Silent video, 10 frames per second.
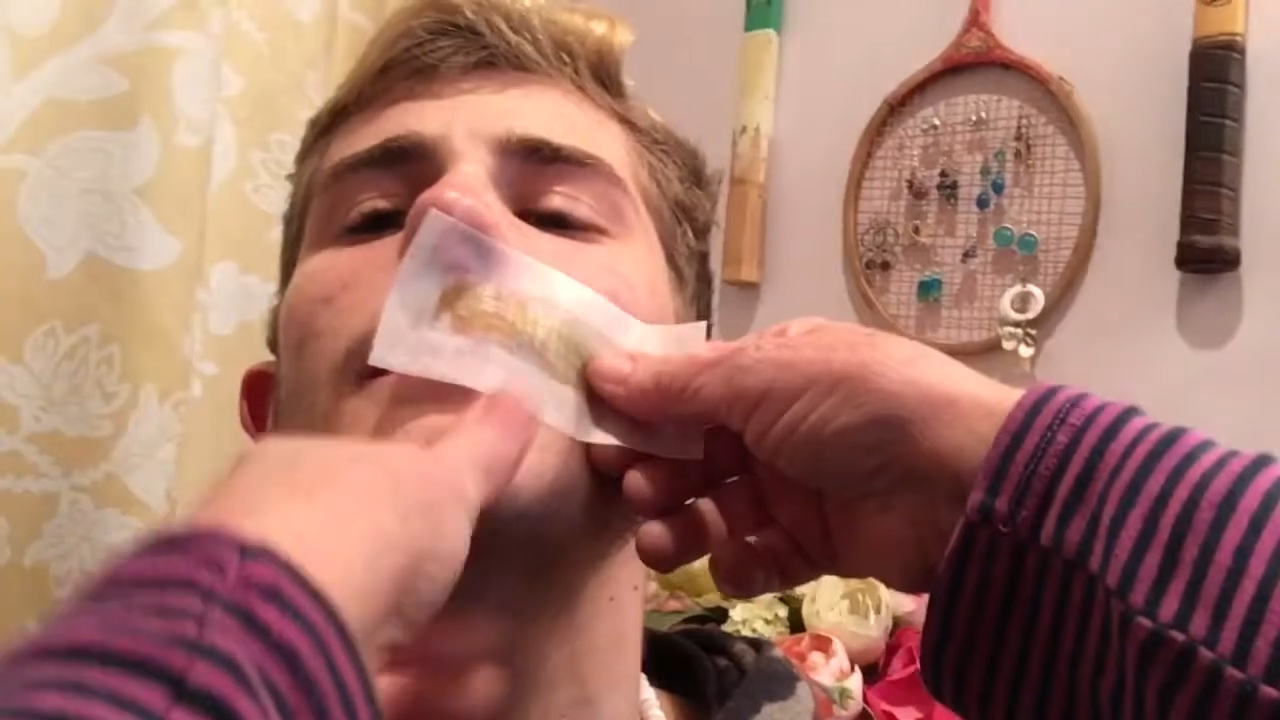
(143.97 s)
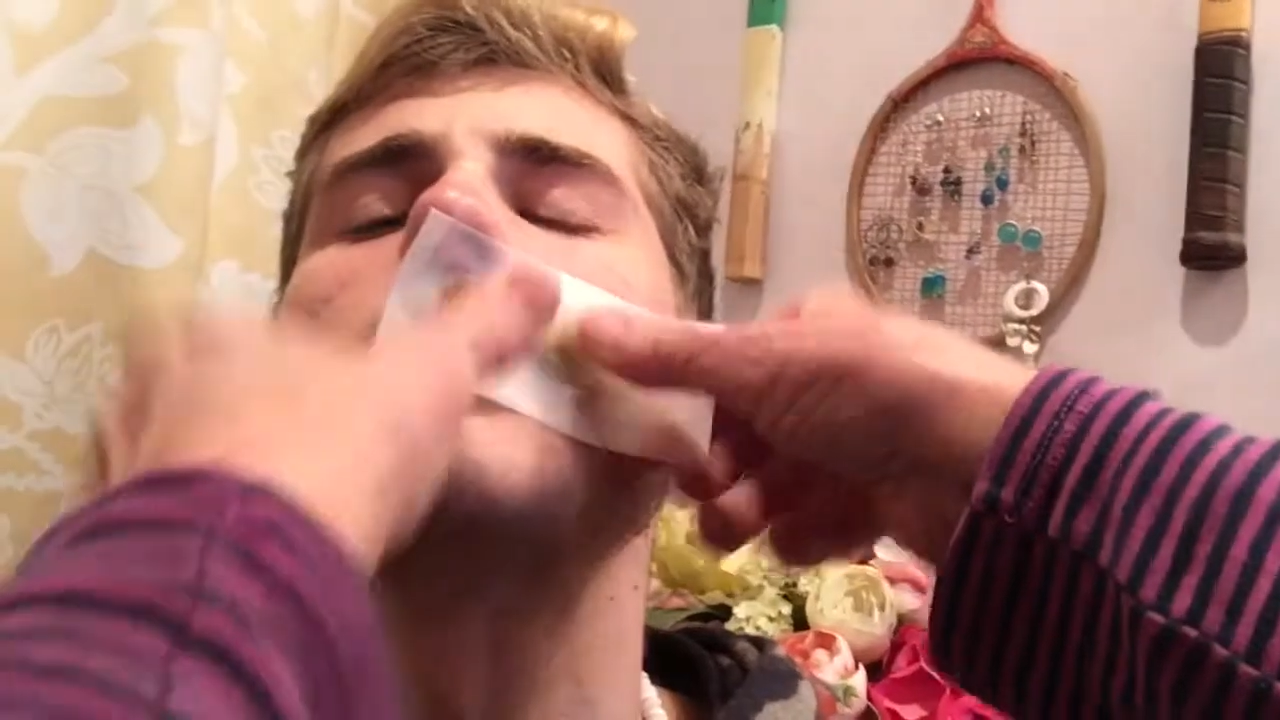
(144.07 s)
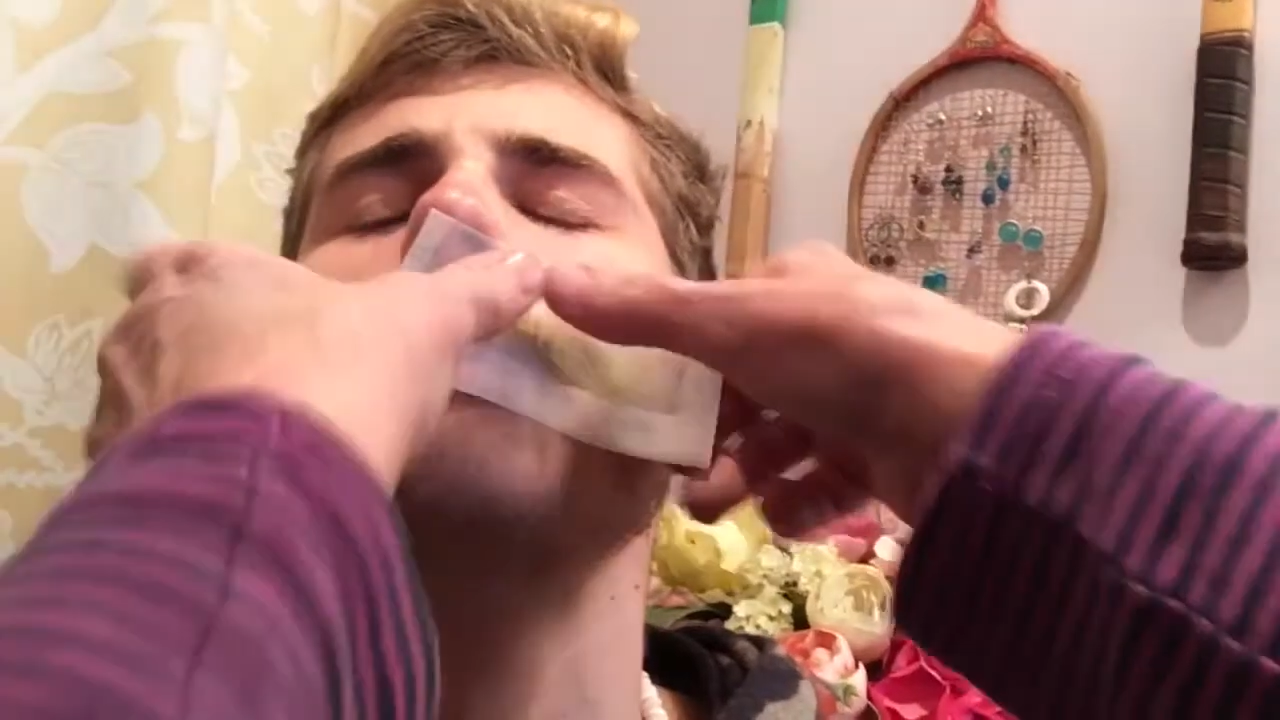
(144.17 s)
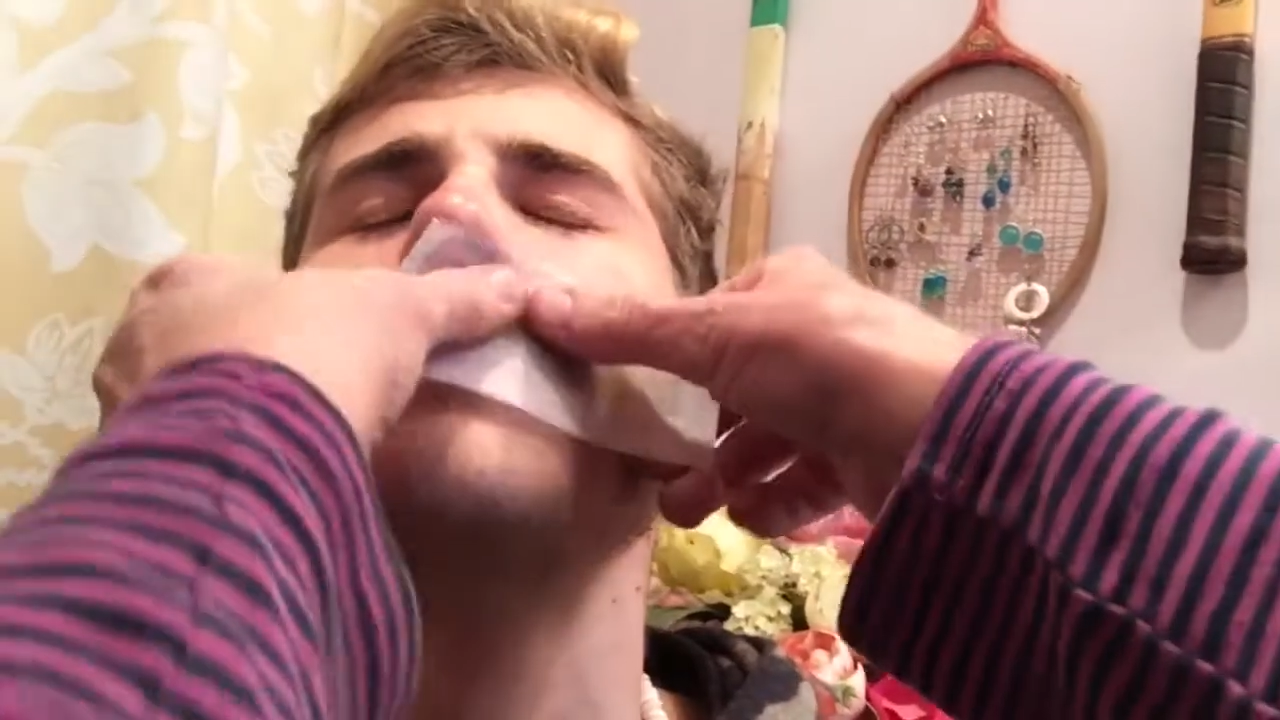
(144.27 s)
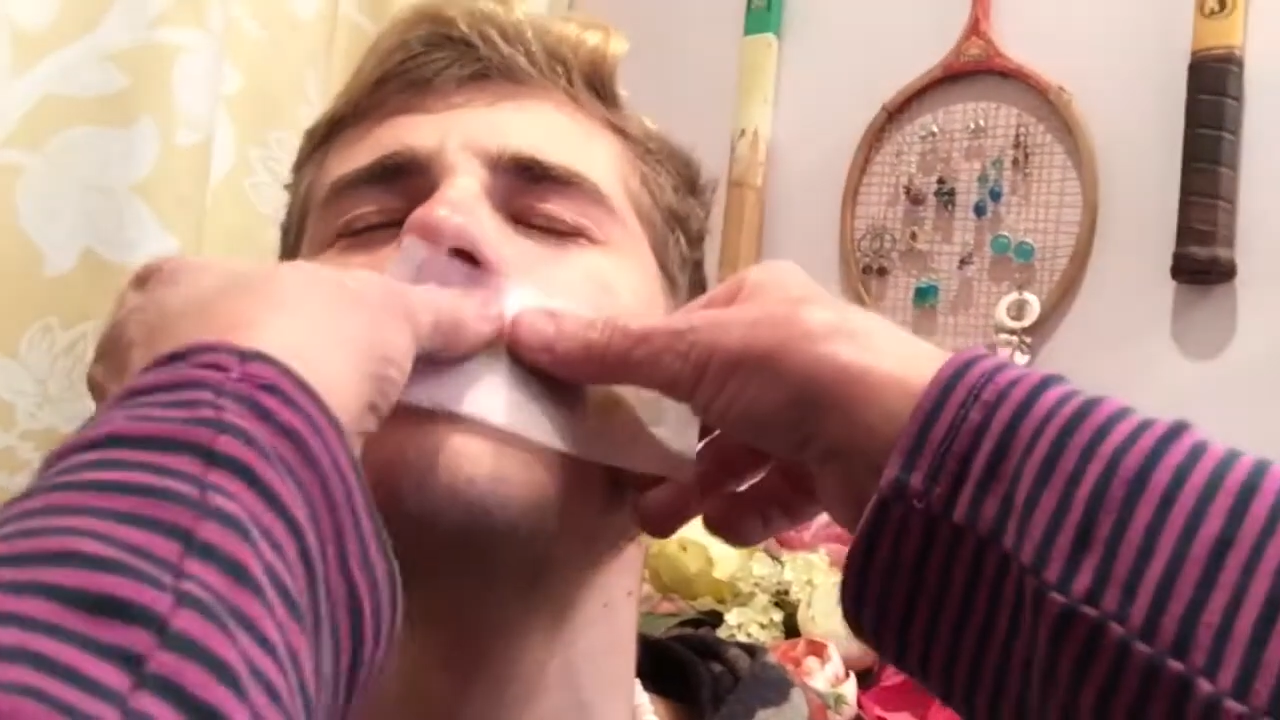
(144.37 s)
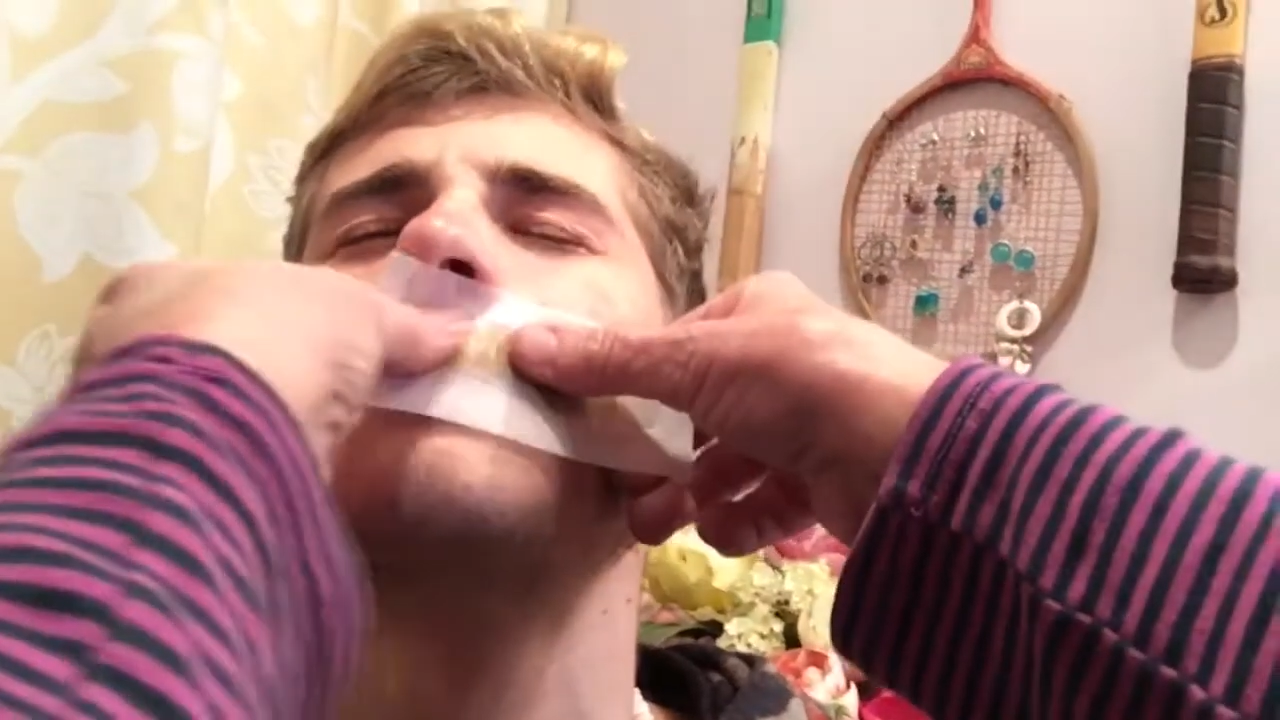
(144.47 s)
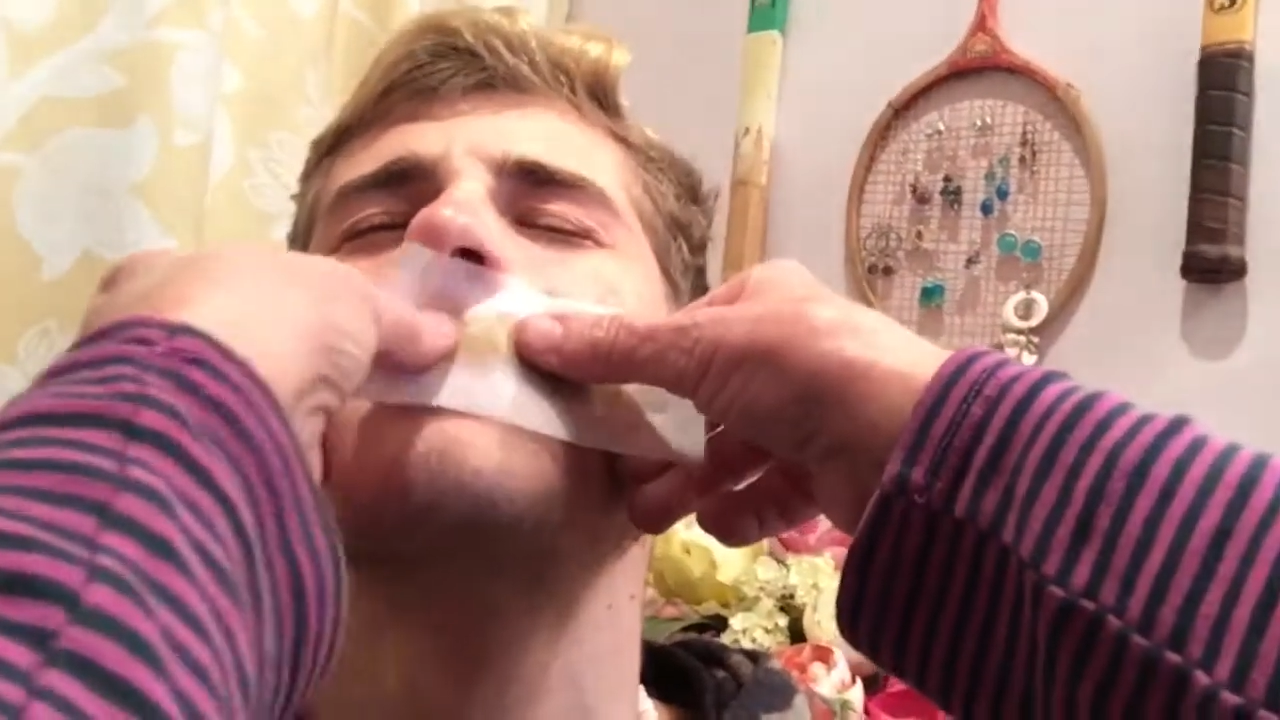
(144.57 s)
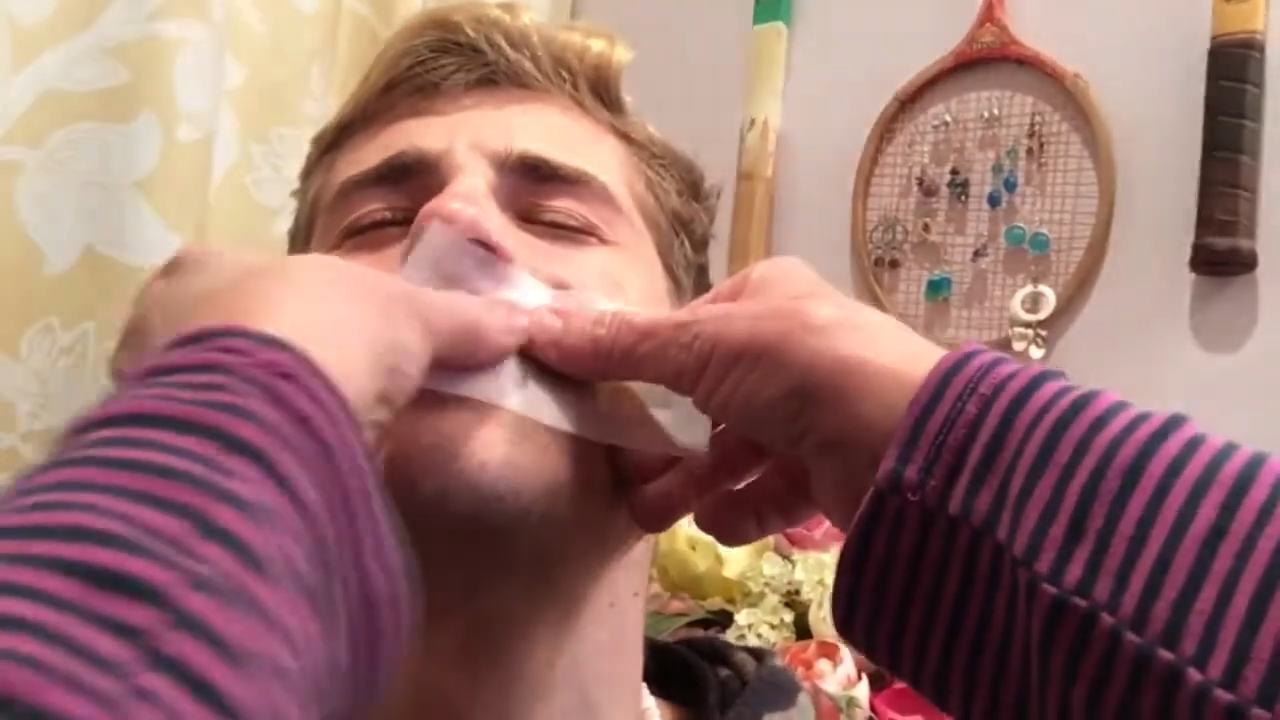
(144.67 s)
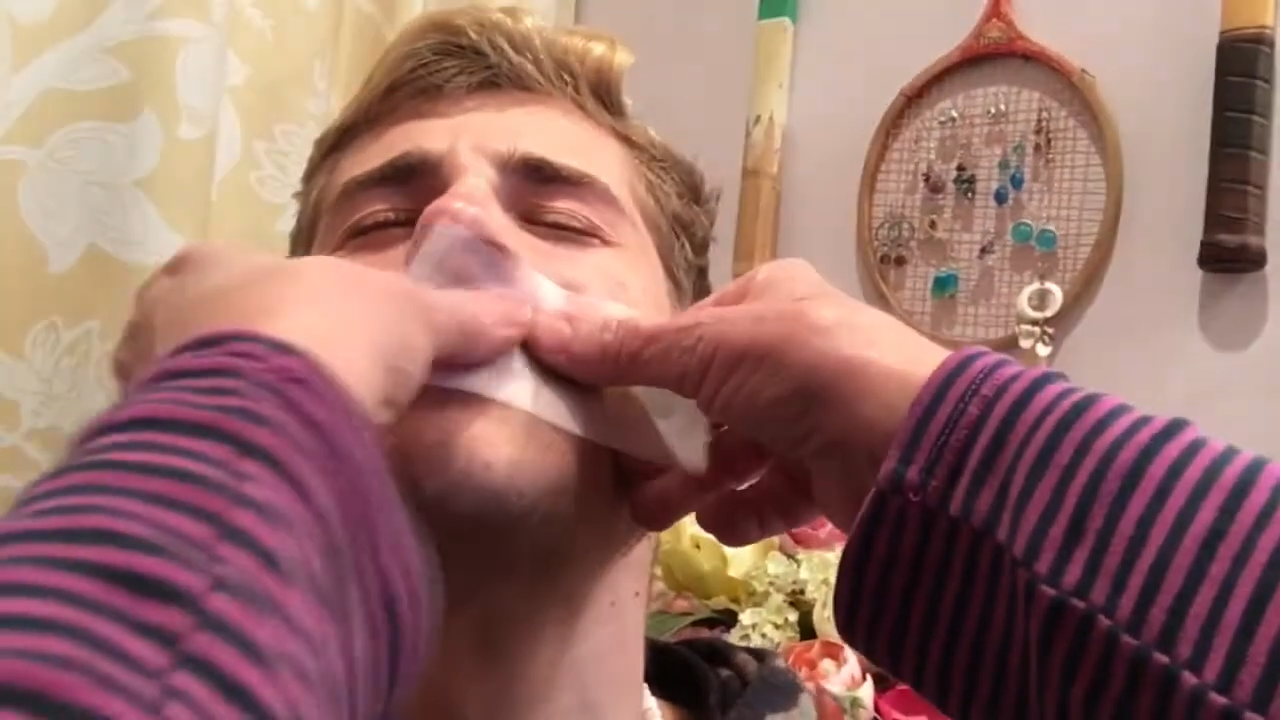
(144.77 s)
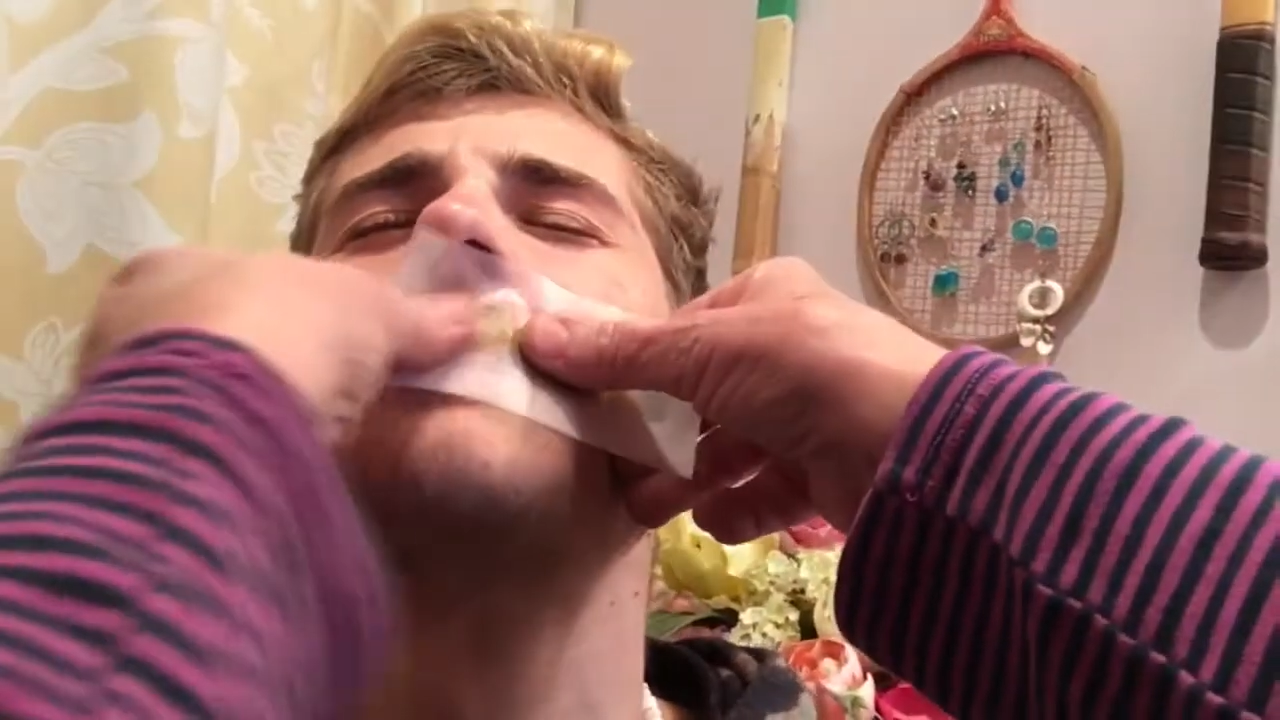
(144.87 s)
like the devil.